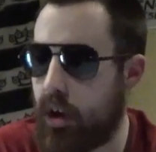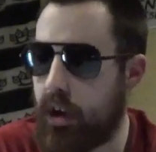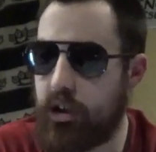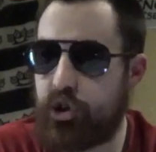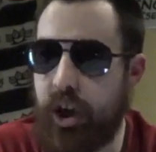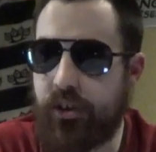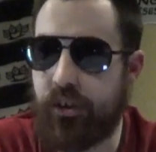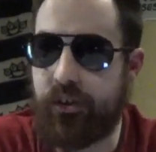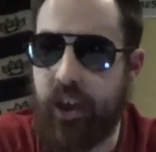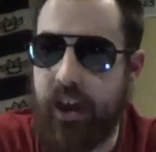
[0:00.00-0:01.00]
Jake the
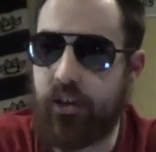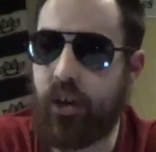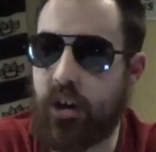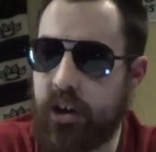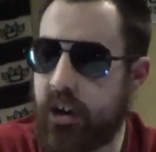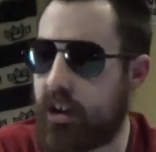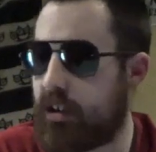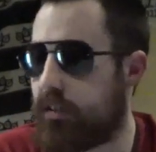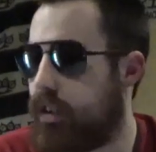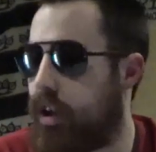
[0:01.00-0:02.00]
Snake talking
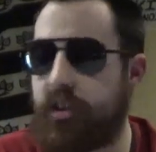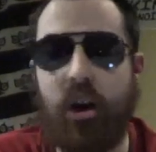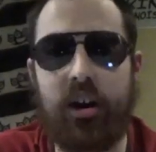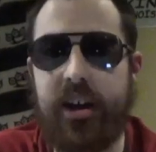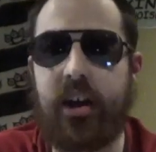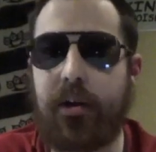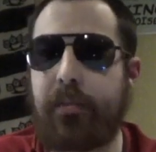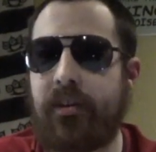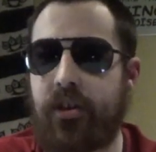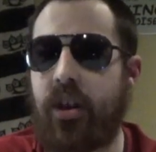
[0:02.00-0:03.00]
up
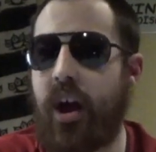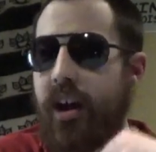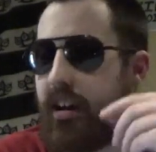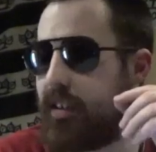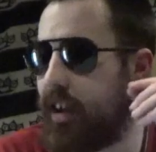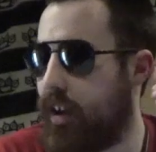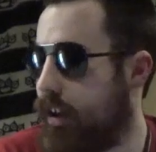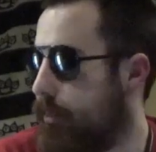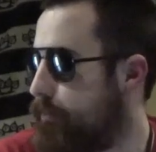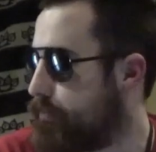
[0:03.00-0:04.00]
his client,
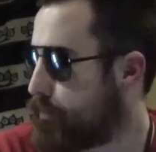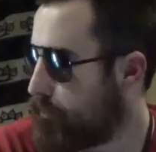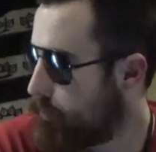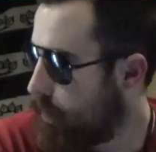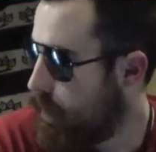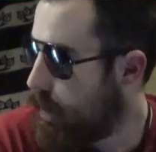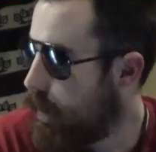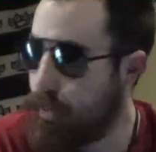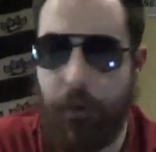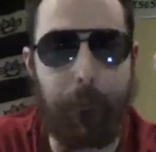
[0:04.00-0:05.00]
the
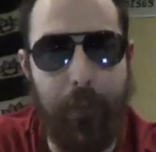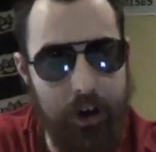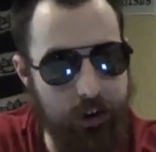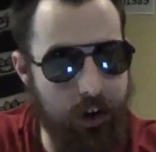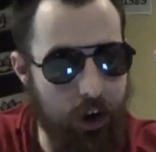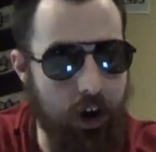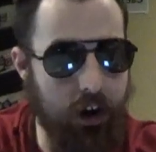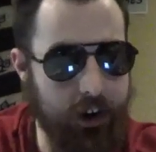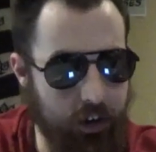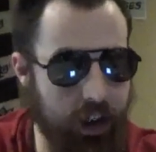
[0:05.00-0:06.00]
Murder
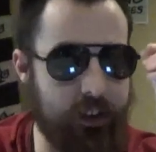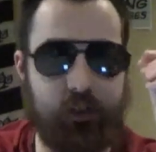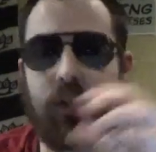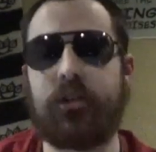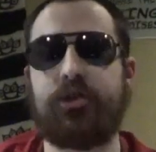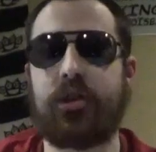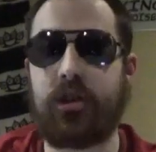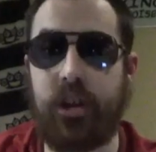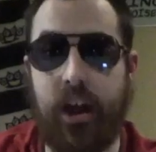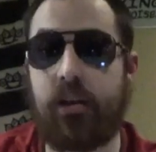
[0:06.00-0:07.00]
Hawk Lance Archer,
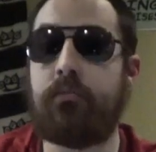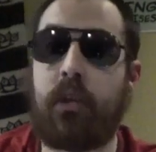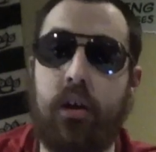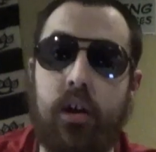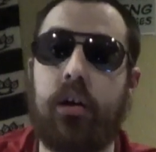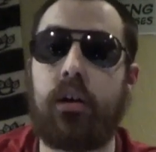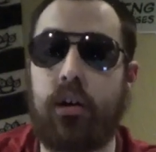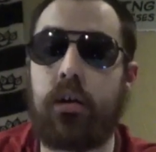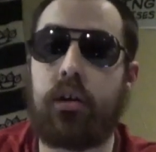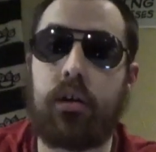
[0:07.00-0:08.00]
and
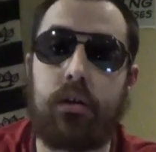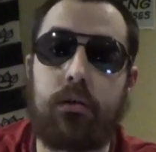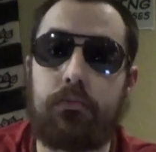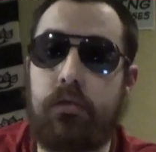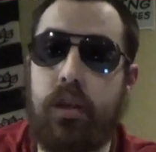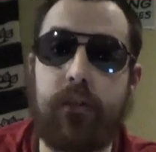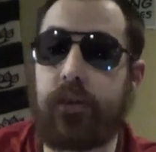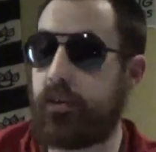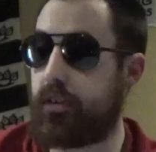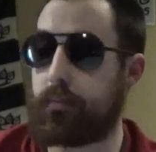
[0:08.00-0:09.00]

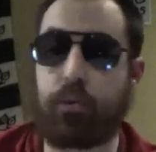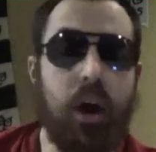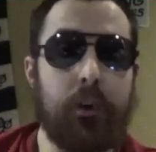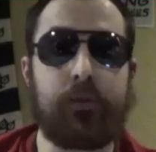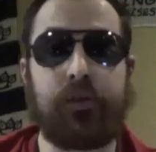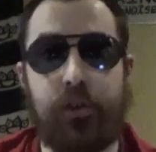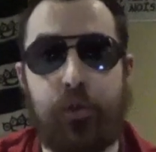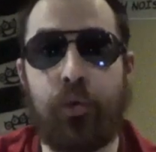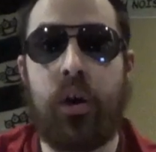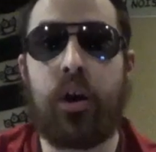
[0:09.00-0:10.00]
giving some props
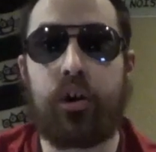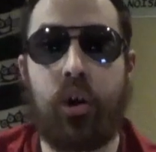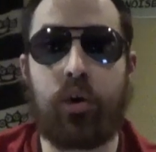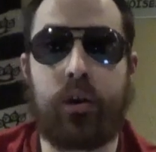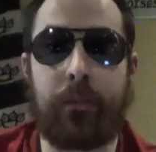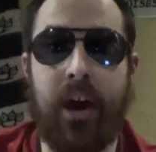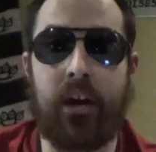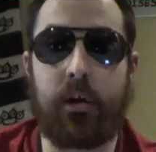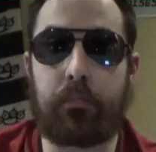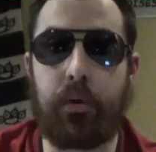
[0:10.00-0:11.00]
to Colt
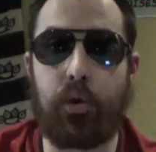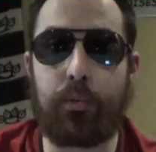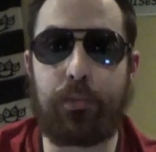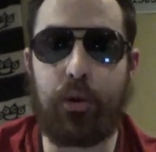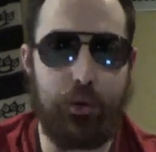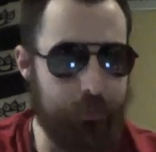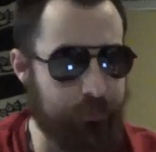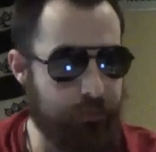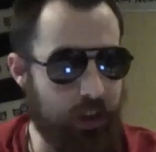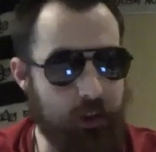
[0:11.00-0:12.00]
Cabana. Boom, boom,
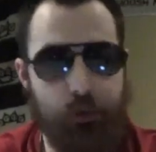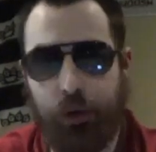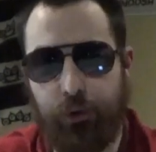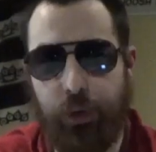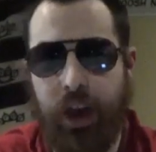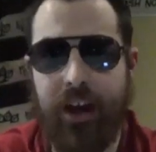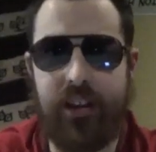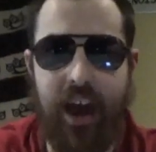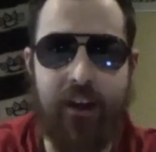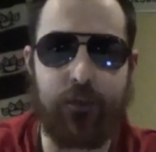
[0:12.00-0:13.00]
and of course we had the
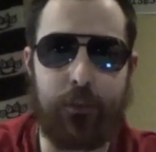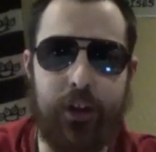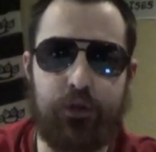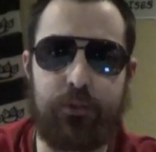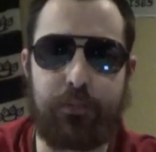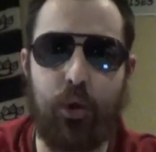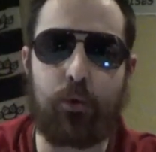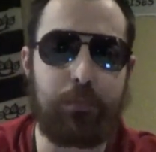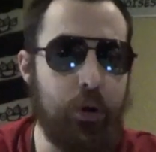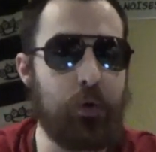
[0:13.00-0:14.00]
aforementioned Boom
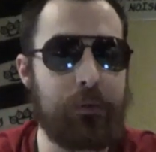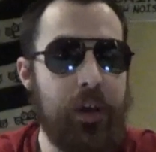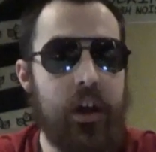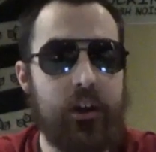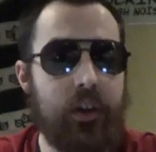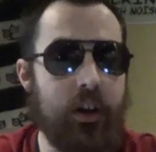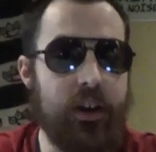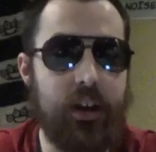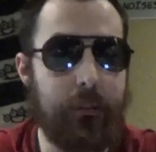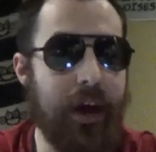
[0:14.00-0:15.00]
Boom
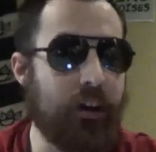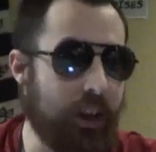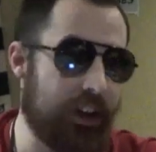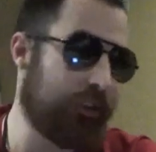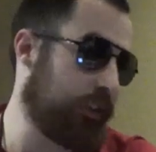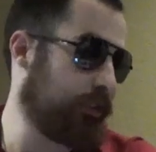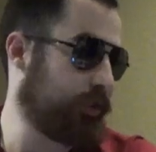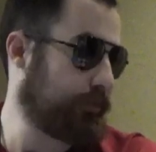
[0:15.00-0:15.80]
talking about Lance Archer.